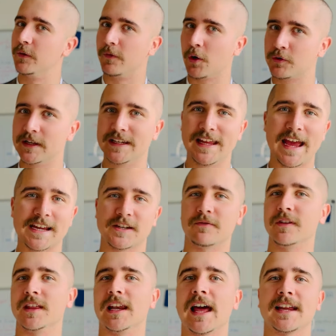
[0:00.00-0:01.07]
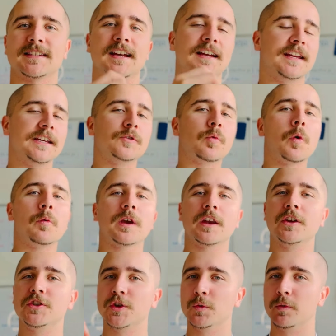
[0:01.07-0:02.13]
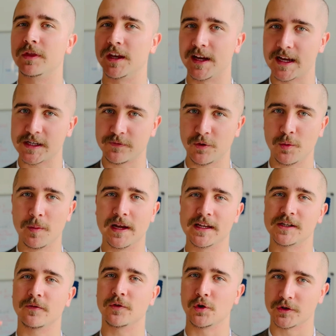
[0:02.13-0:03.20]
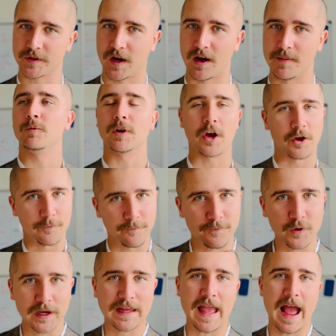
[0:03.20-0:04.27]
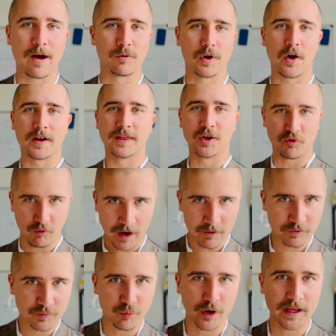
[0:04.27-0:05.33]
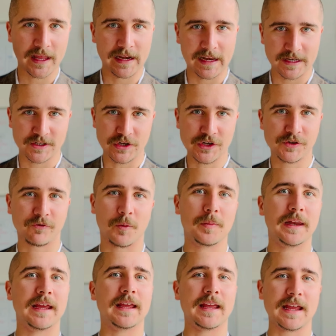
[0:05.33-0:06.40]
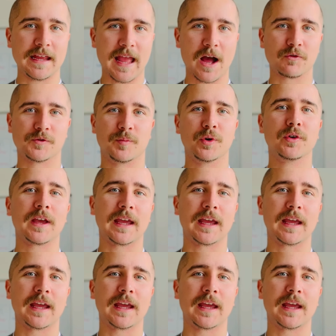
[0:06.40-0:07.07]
you voted yes for the latter, here's what we're going to do with the next few minutes of your time. We're going to fully outline the groundbreaking lessons from Nir Eyal's book,